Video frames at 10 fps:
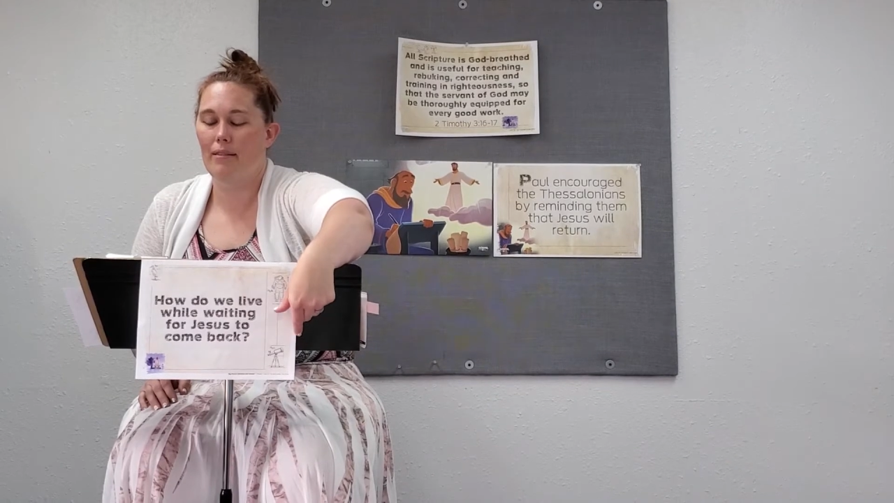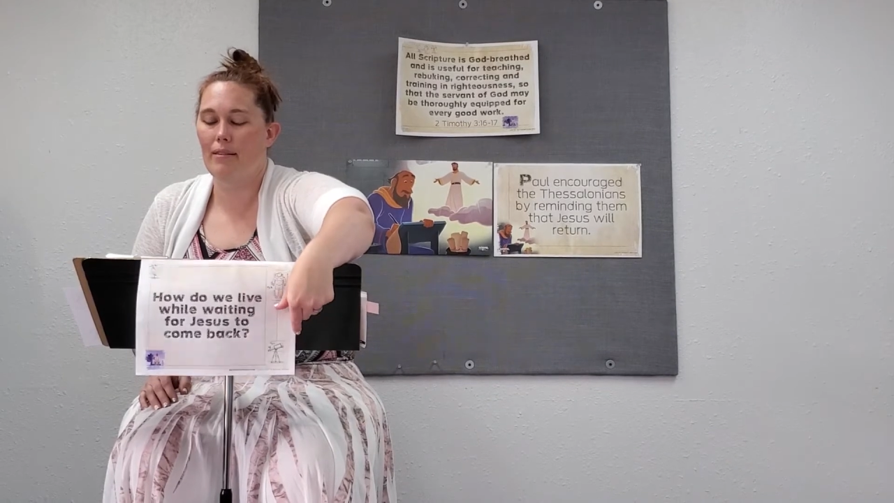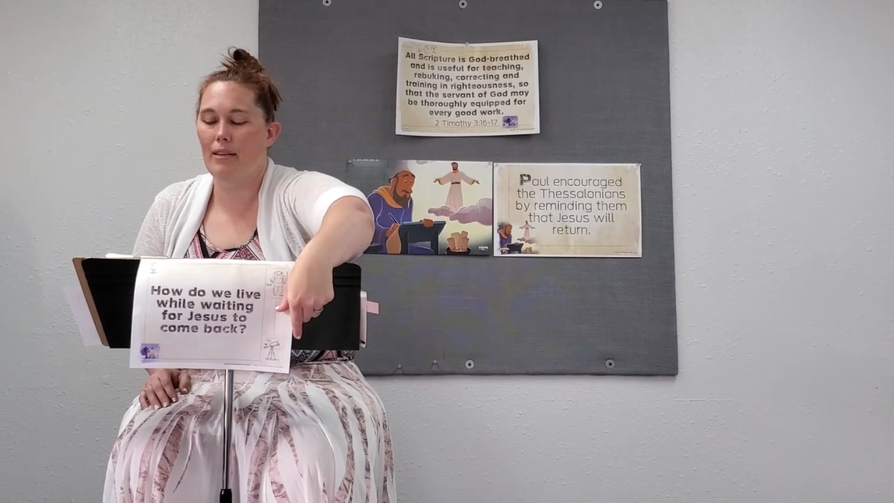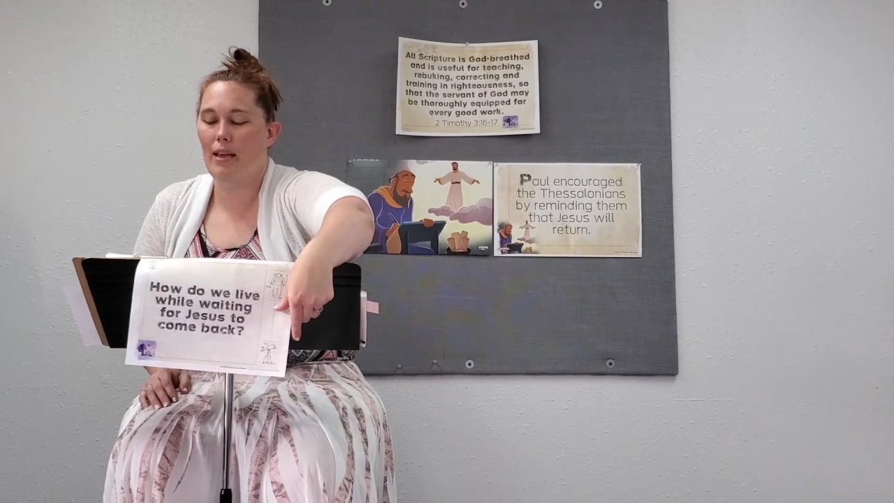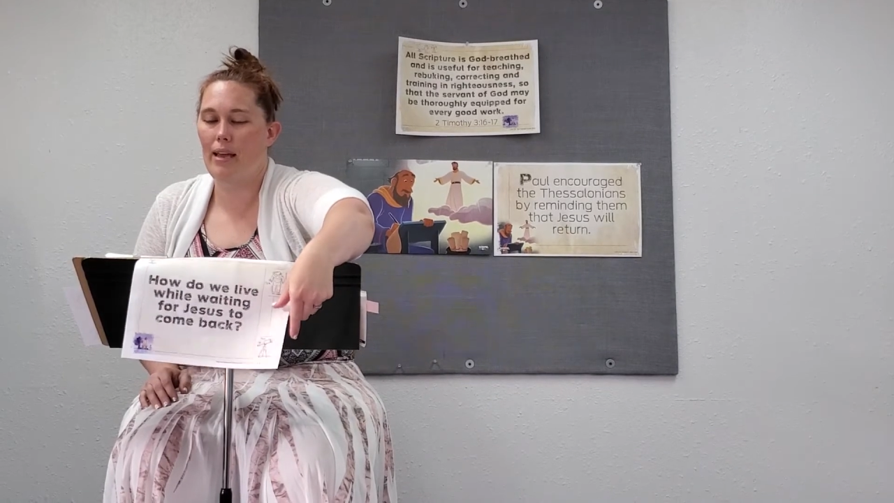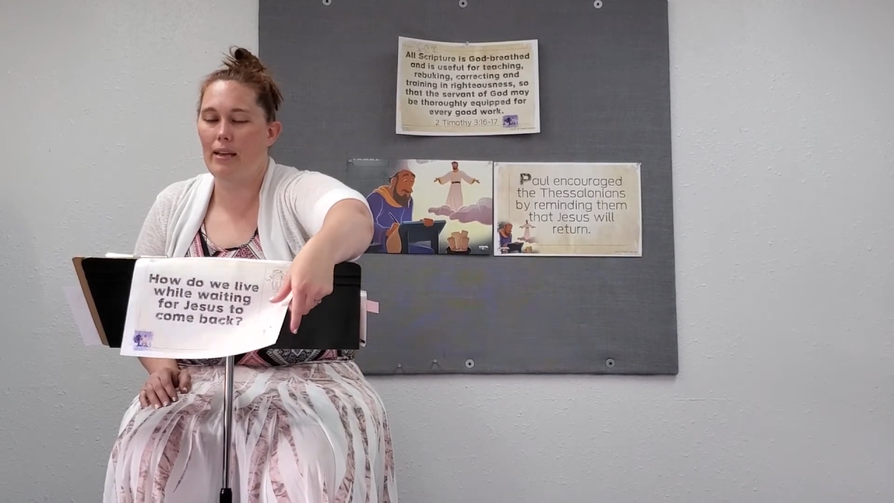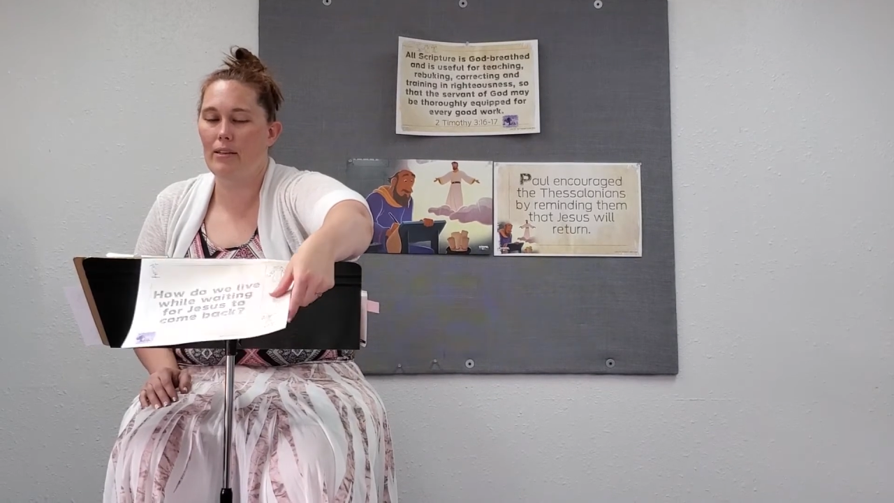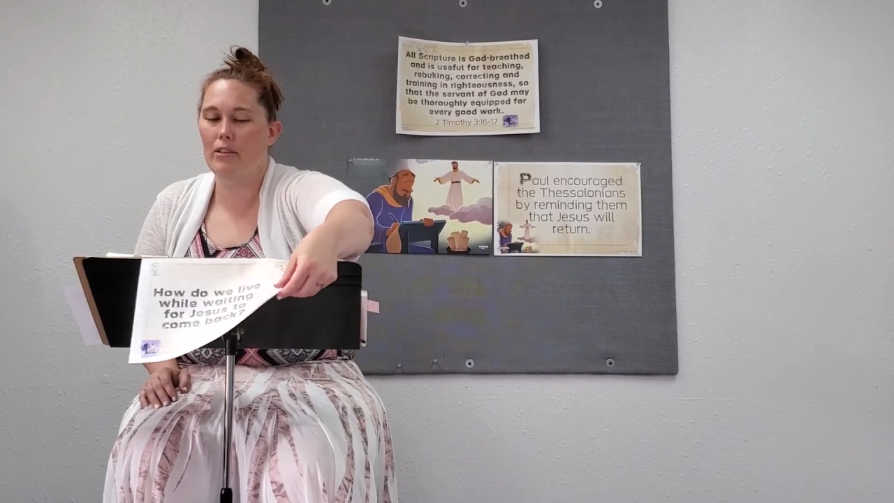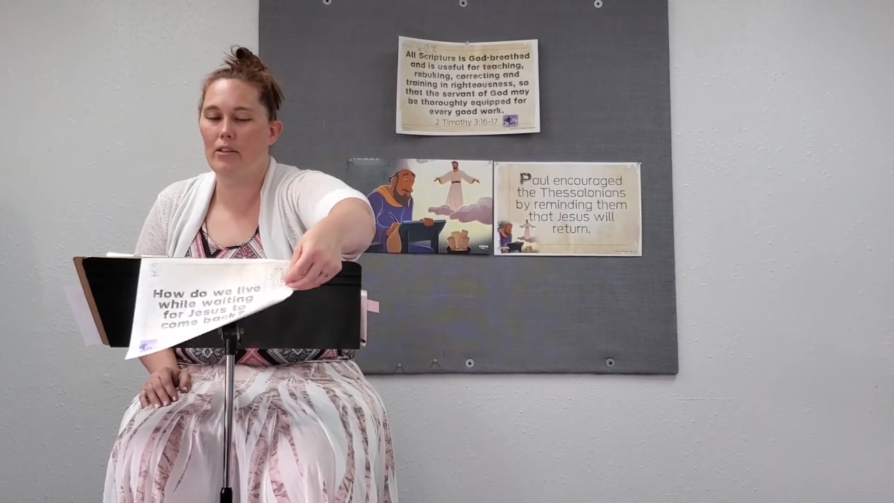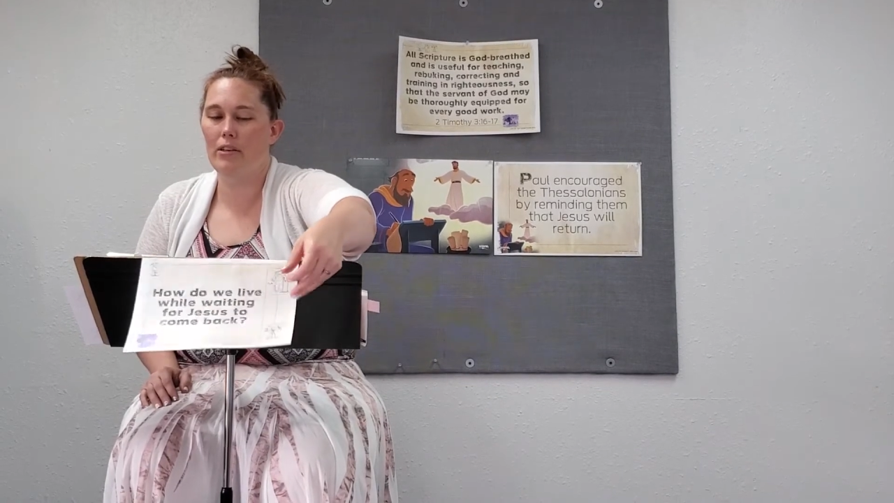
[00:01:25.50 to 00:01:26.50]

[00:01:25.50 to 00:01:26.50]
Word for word: The answer